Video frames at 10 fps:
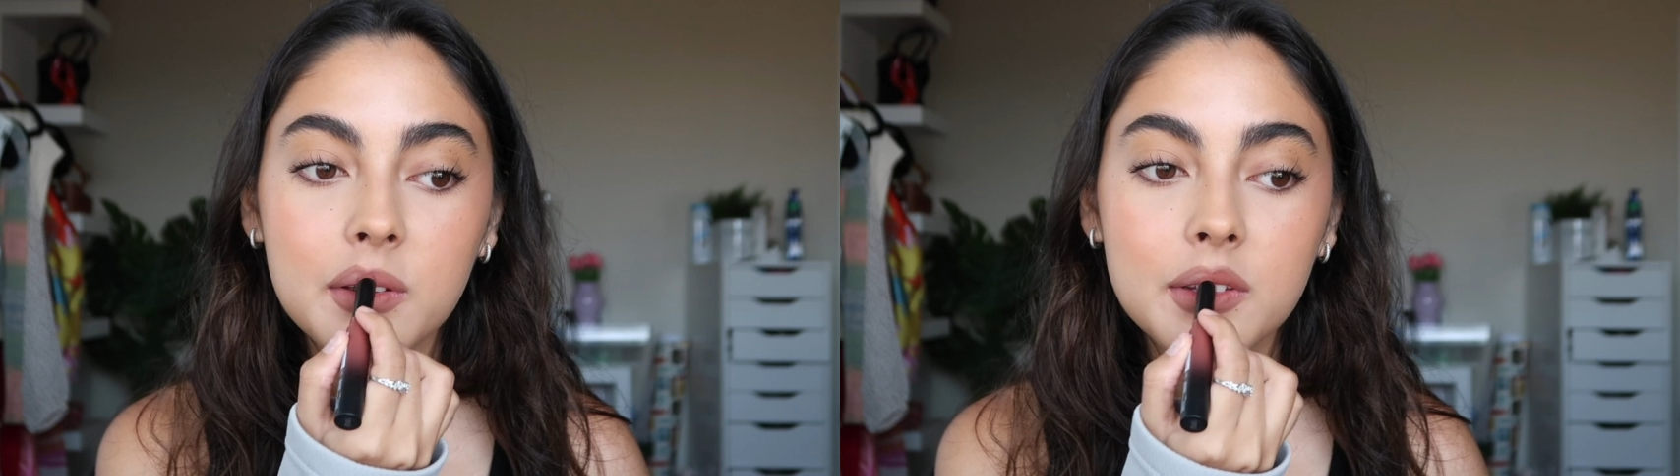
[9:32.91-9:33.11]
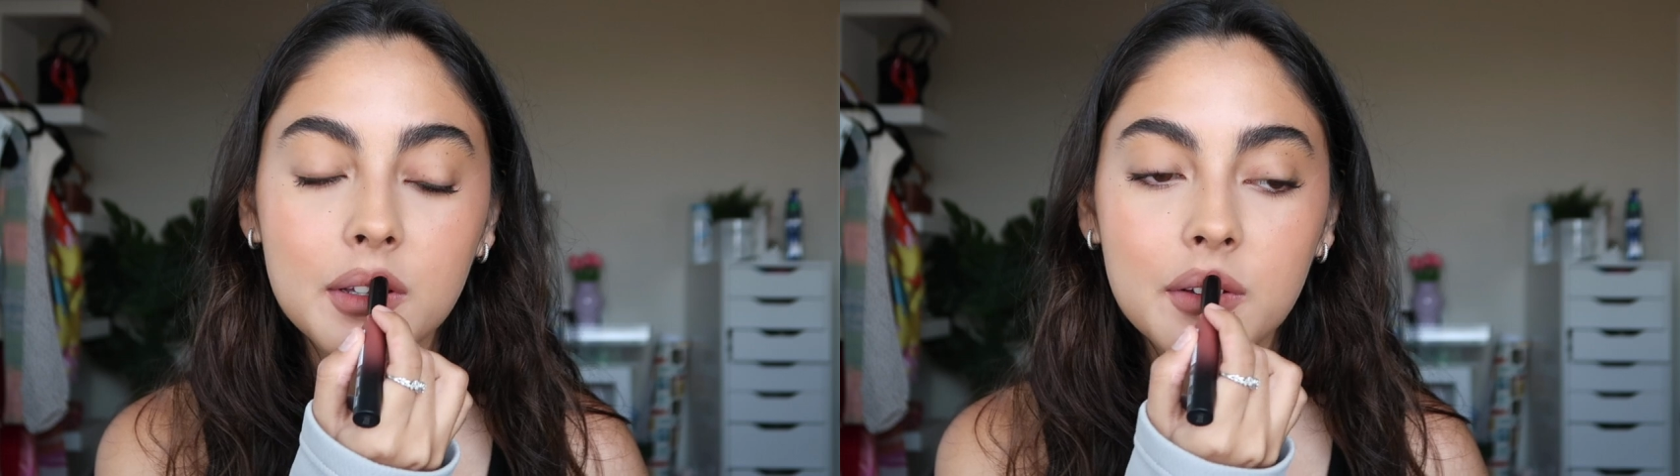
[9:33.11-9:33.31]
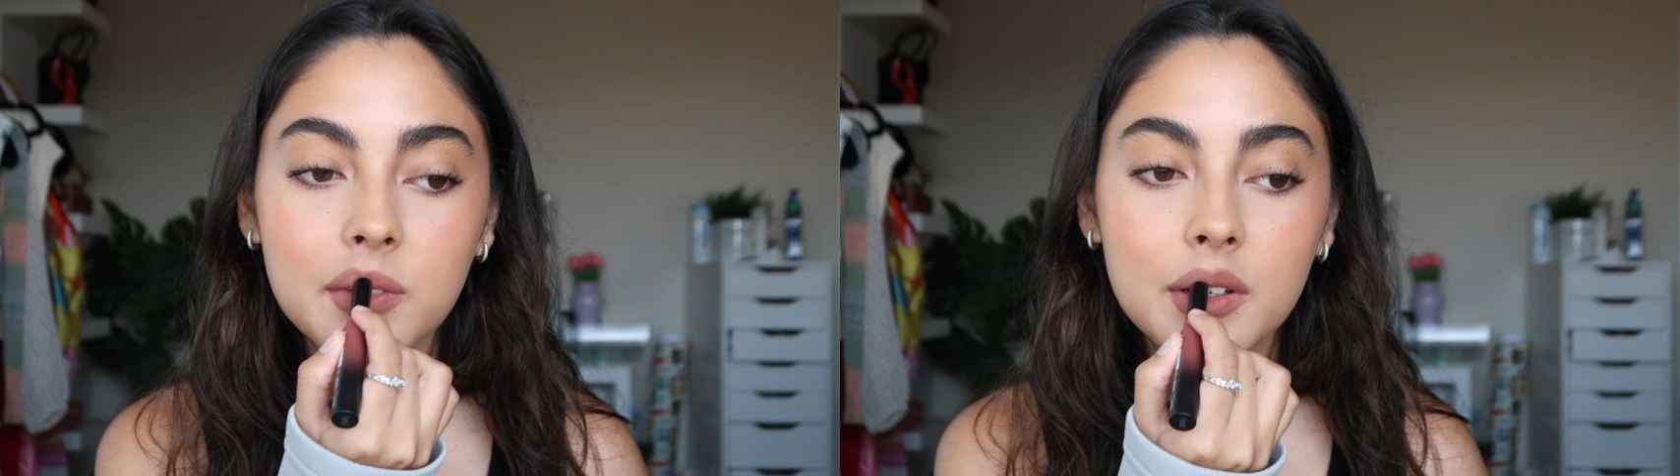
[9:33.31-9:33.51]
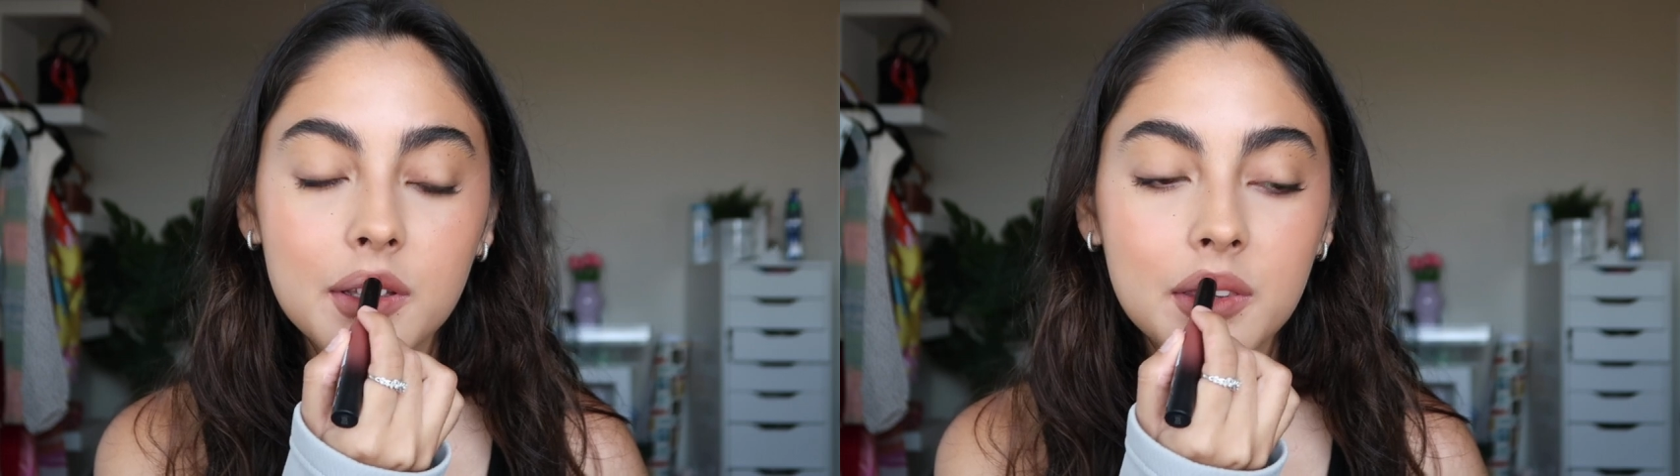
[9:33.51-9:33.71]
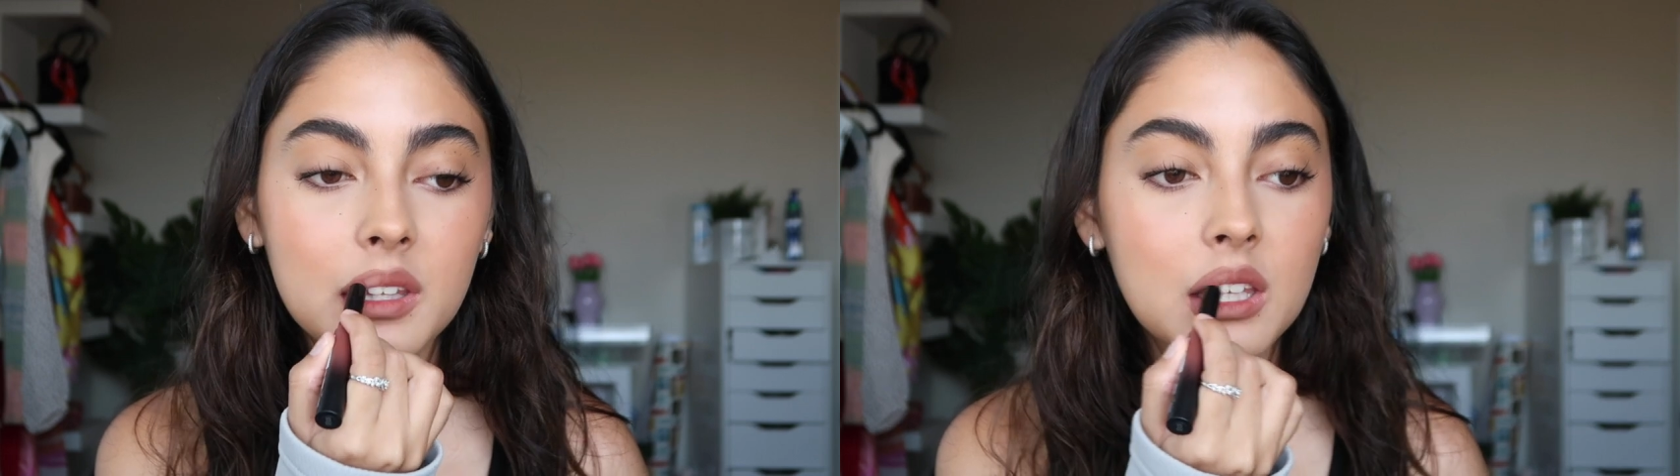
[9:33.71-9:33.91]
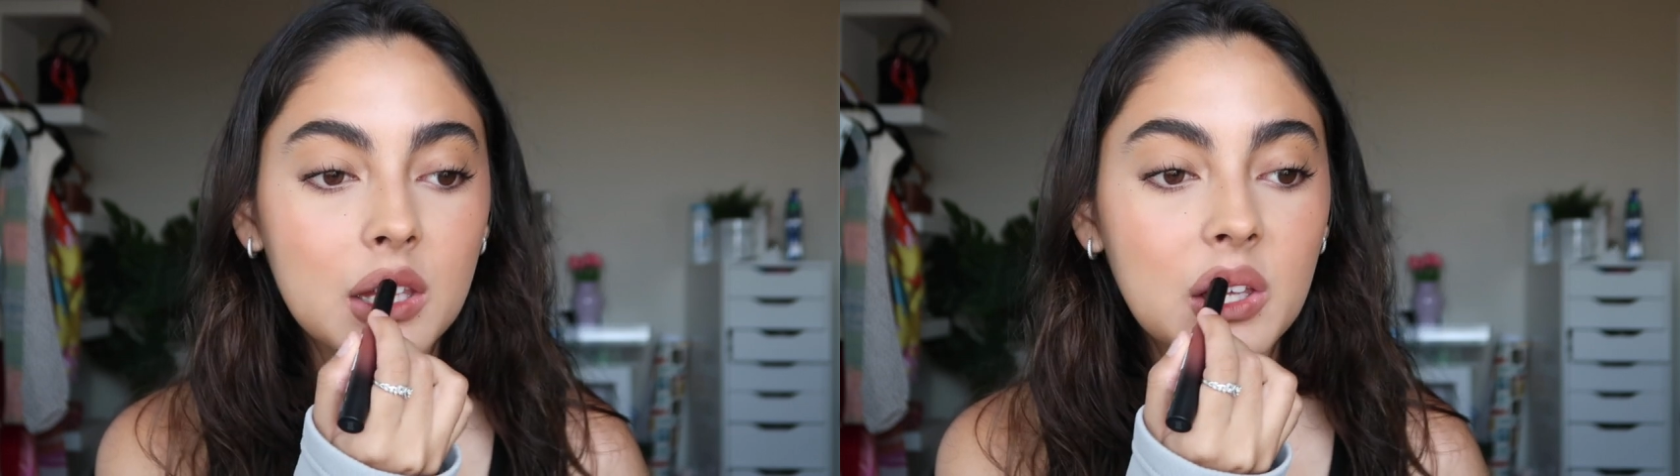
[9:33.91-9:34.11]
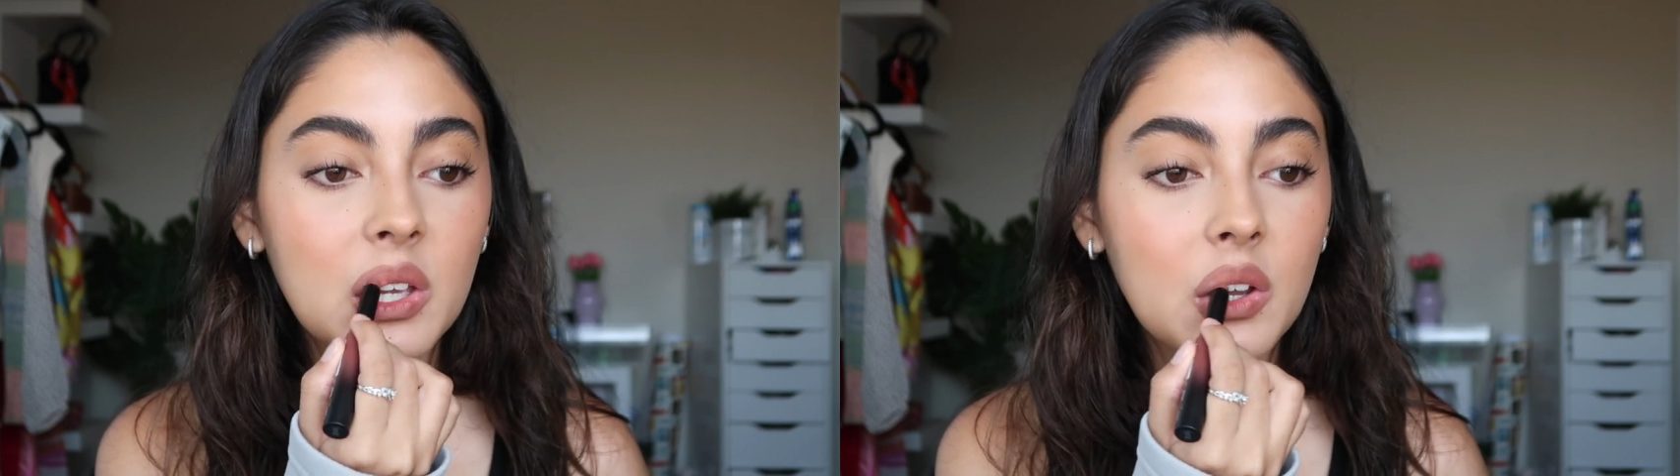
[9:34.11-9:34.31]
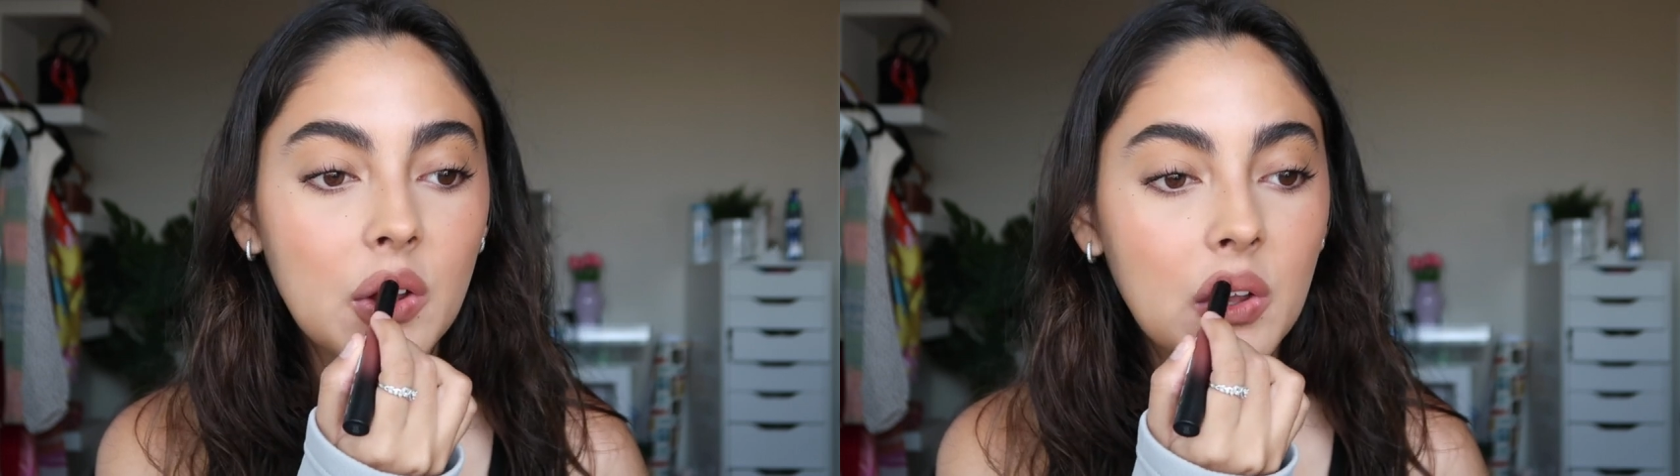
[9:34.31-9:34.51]
I was like, oh my god, thank
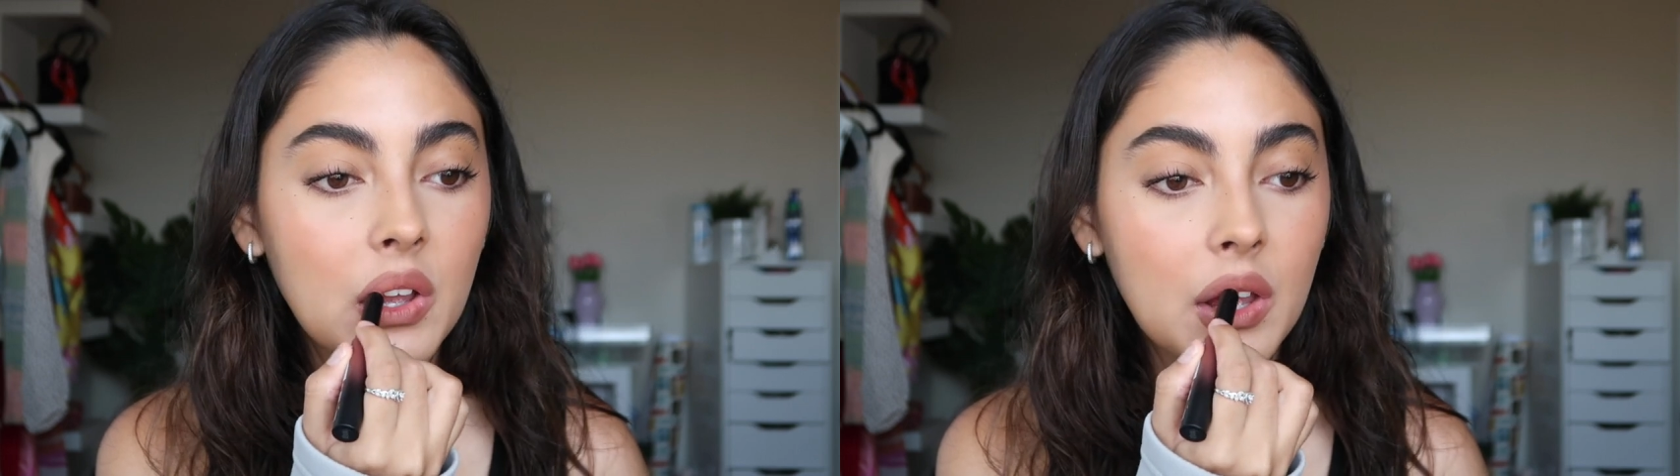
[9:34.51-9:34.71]
you.